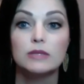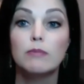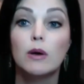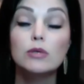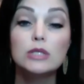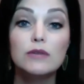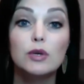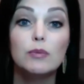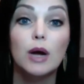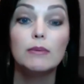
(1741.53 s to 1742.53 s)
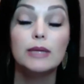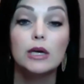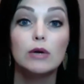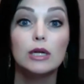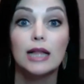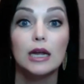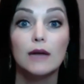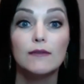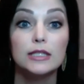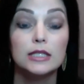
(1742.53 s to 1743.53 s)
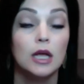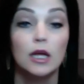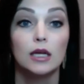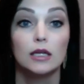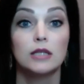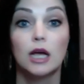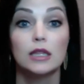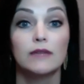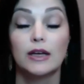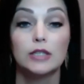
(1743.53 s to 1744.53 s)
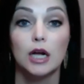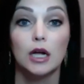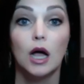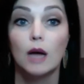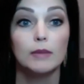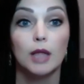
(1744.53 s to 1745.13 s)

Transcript: Most of you probably go to cloudoffice.lavelle.com,